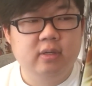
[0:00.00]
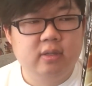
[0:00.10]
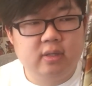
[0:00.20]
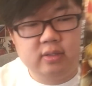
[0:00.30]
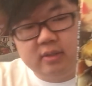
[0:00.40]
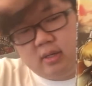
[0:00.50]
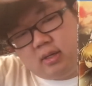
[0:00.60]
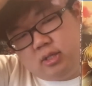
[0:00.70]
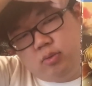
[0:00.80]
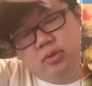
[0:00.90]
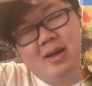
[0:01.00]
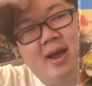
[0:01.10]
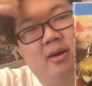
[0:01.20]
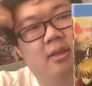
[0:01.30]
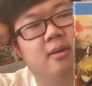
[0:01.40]
because uh, he's real
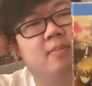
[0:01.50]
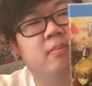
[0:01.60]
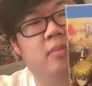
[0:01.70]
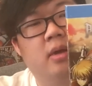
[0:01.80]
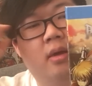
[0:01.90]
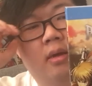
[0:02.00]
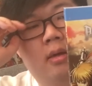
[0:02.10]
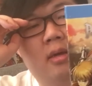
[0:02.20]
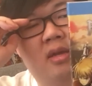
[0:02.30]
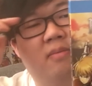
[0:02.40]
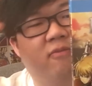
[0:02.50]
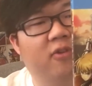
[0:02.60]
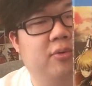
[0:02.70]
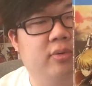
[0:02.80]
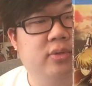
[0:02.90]
tired of them eating
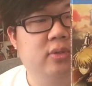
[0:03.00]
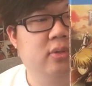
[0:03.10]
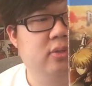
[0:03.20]
folks.